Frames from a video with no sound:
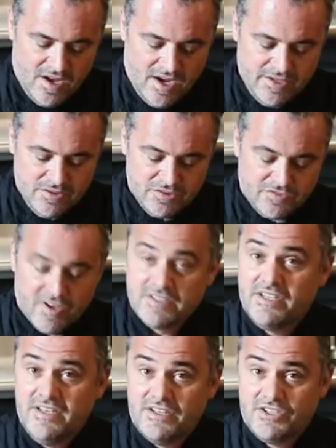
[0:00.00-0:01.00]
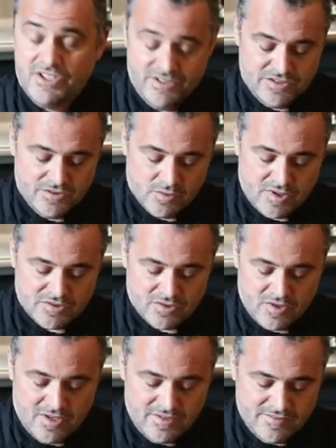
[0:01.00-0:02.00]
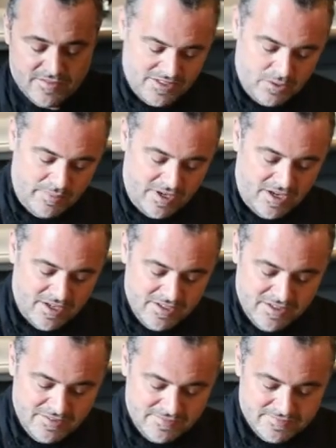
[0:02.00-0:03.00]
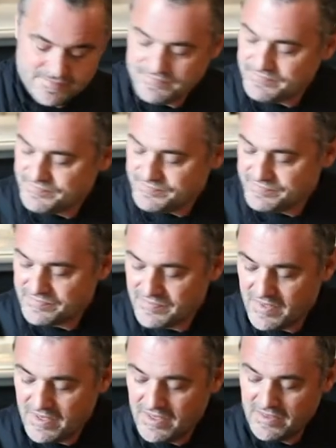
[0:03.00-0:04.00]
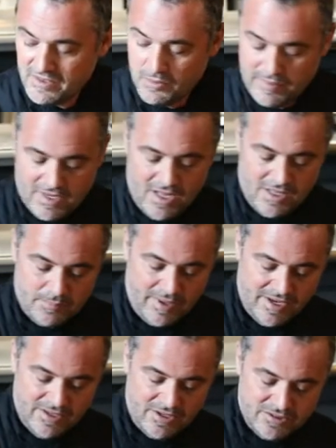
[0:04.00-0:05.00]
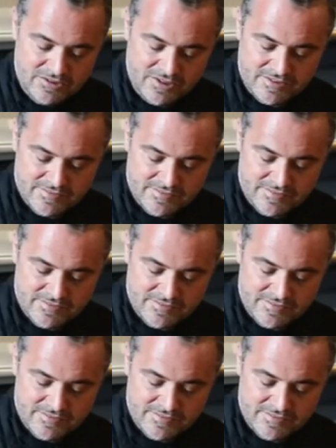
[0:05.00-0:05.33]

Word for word: I use fontina cheese in the restaurant. A little bit of onion, little bit of jalapenos,